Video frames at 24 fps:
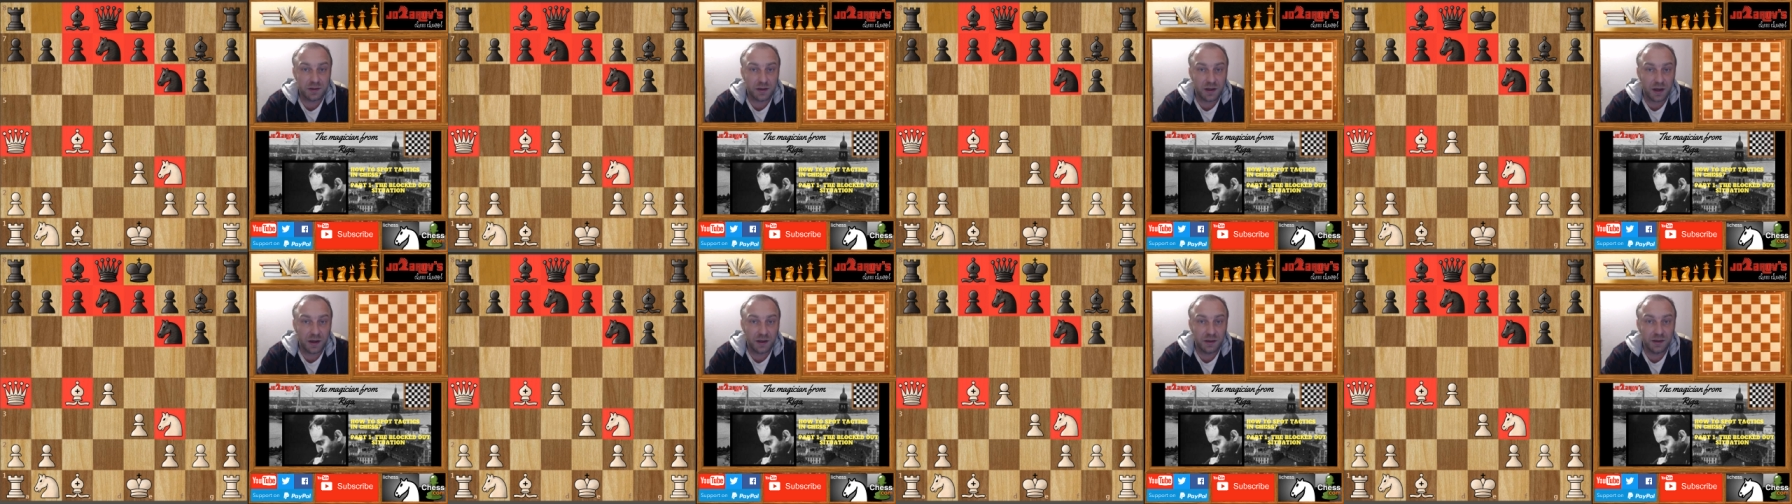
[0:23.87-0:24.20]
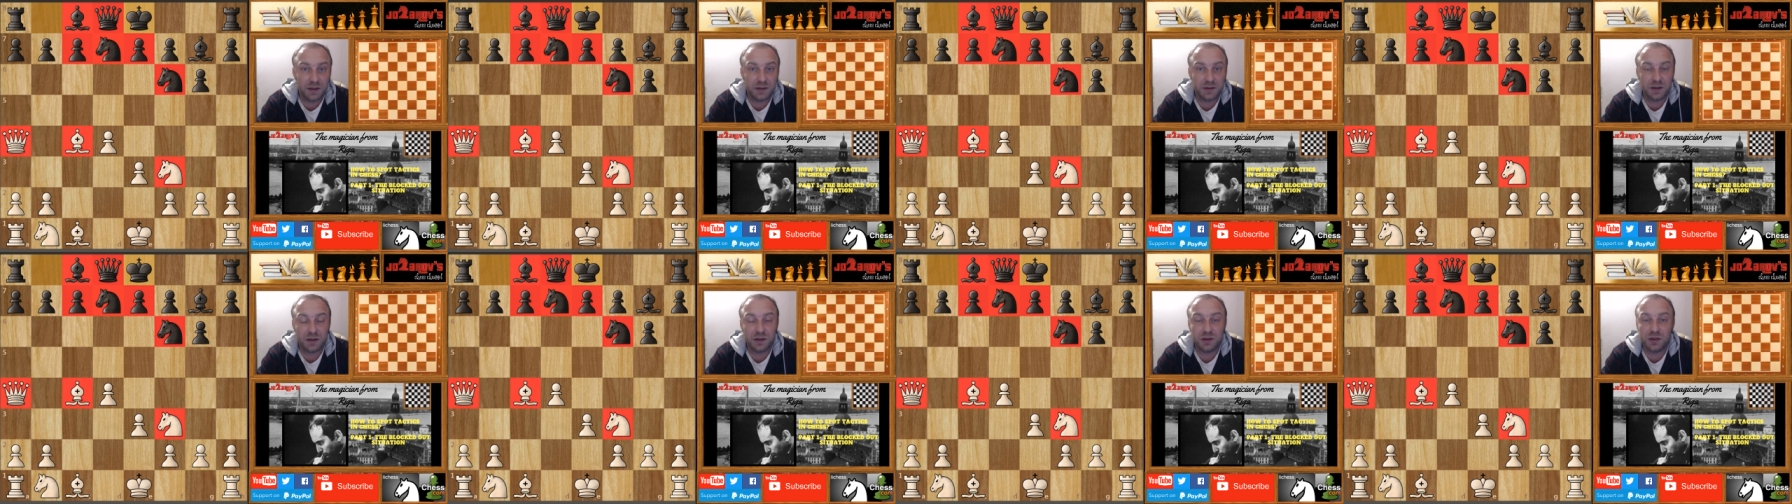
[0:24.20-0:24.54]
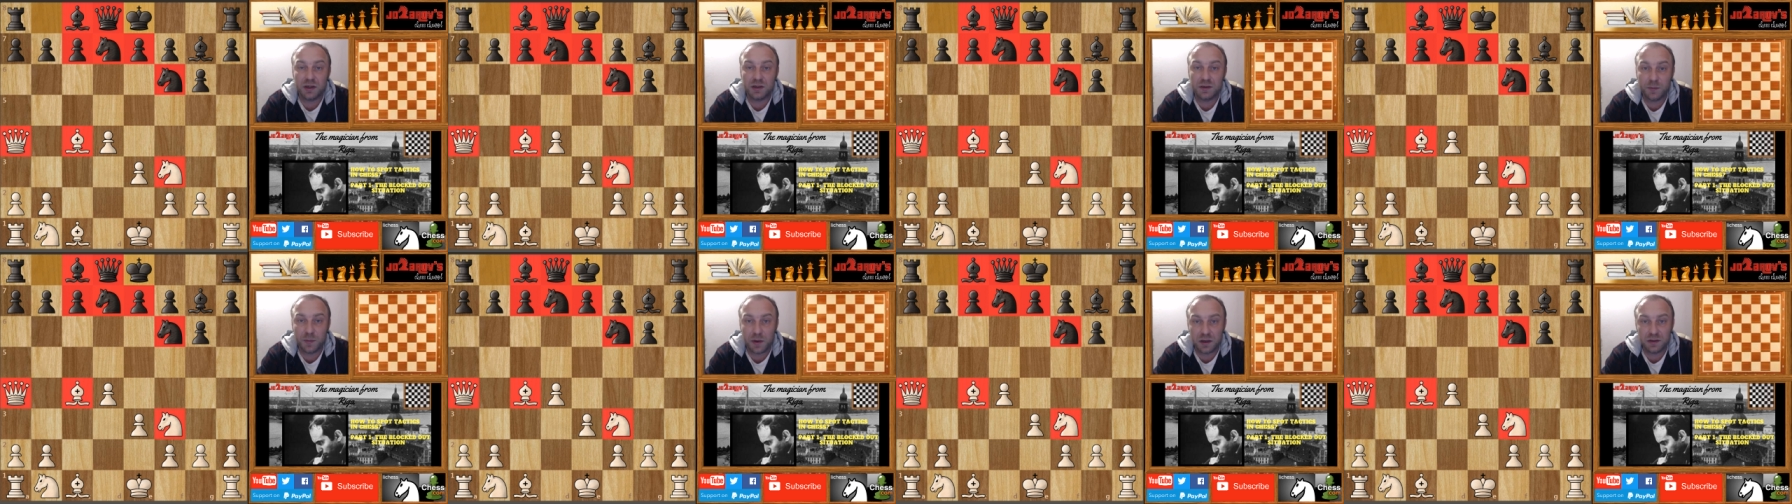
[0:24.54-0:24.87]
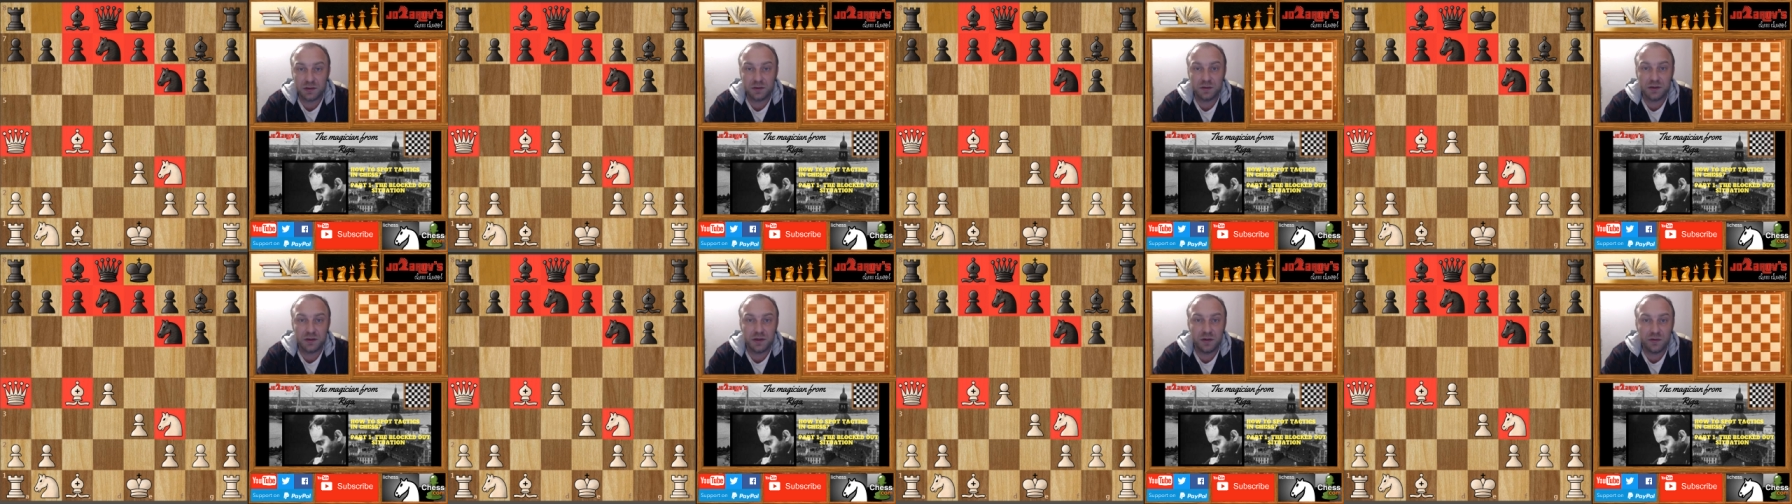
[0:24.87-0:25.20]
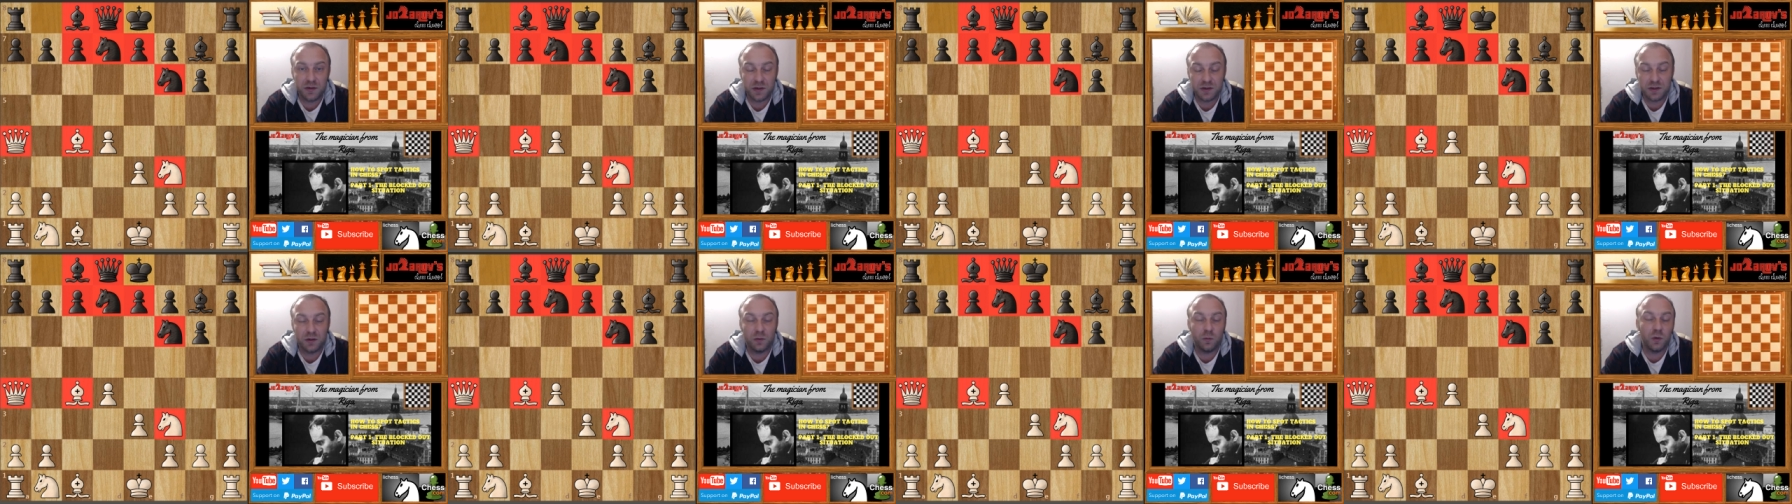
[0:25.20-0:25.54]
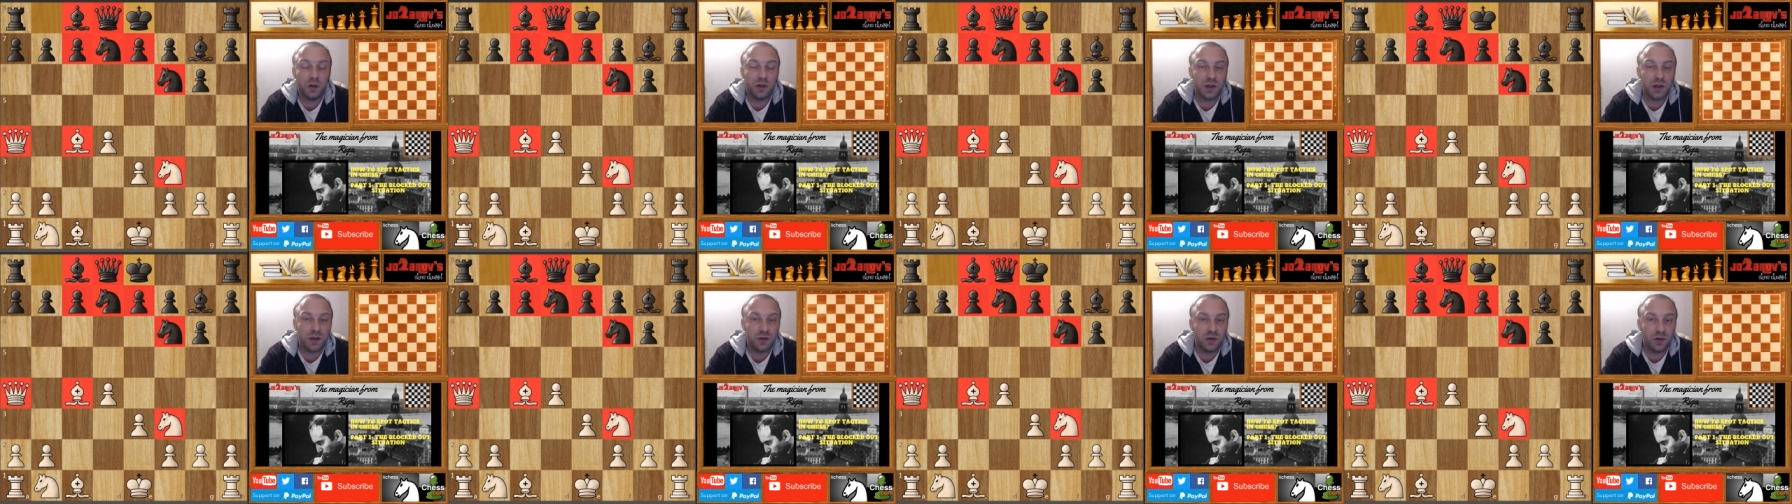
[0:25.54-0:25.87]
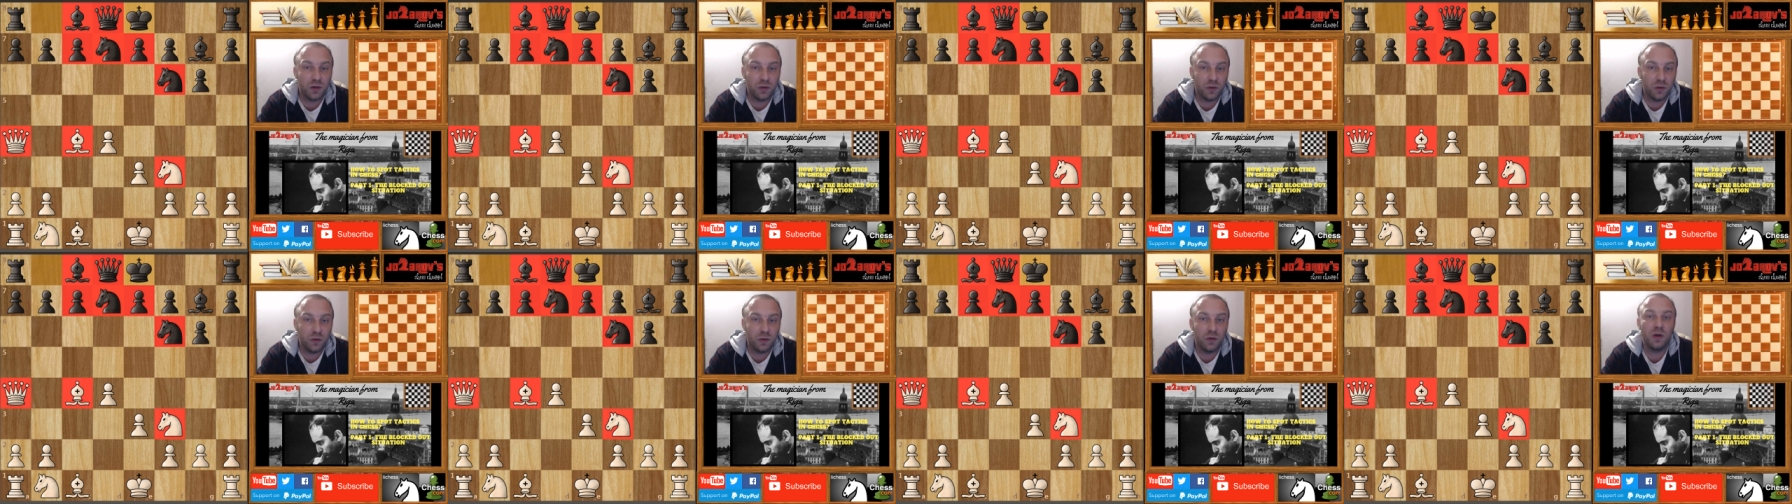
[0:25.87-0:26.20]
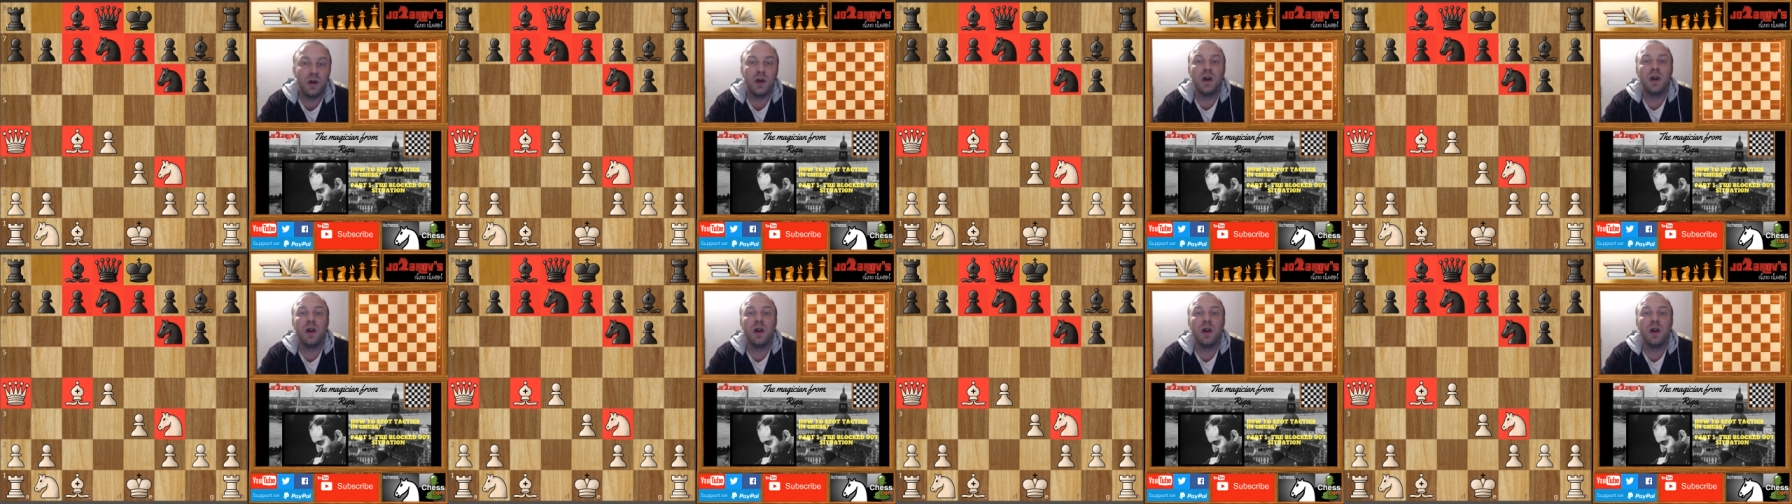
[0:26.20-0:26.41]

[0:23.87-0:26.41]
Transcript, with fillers: tactics and chess puzzle series in which I show you